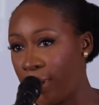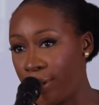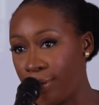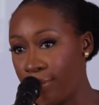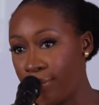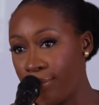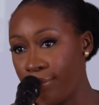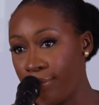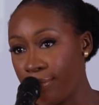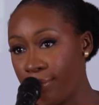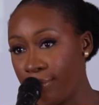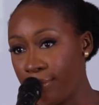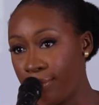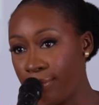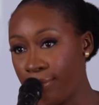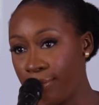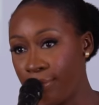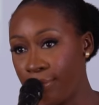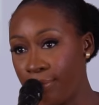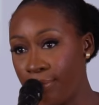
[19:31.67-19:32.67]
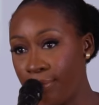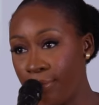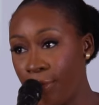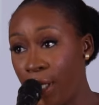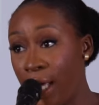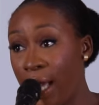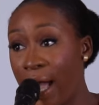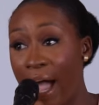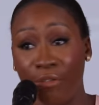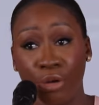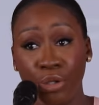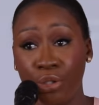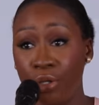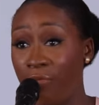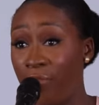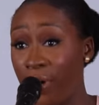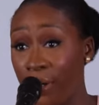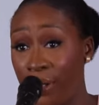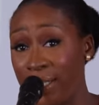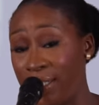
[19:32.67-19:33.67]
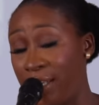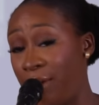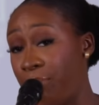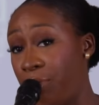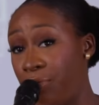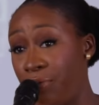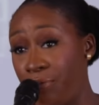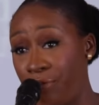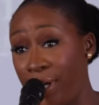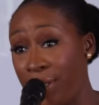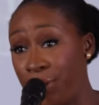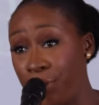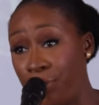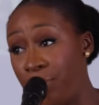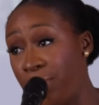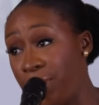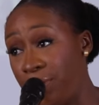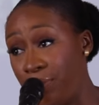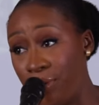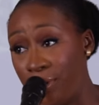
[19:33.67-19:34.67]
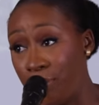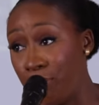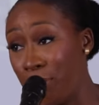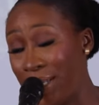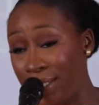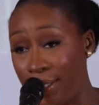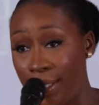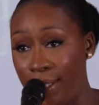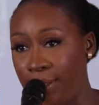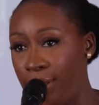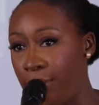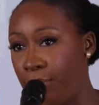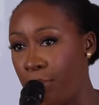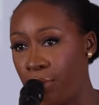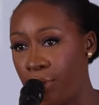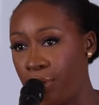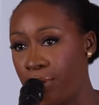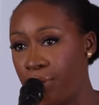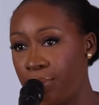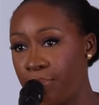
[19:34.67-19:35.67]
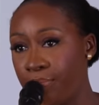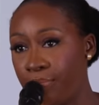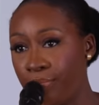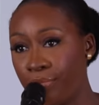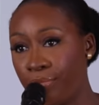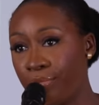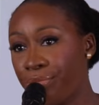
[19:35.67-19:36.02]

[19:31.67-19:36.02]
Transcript: longer. I know some founders that may be trying to raise for past 18 months.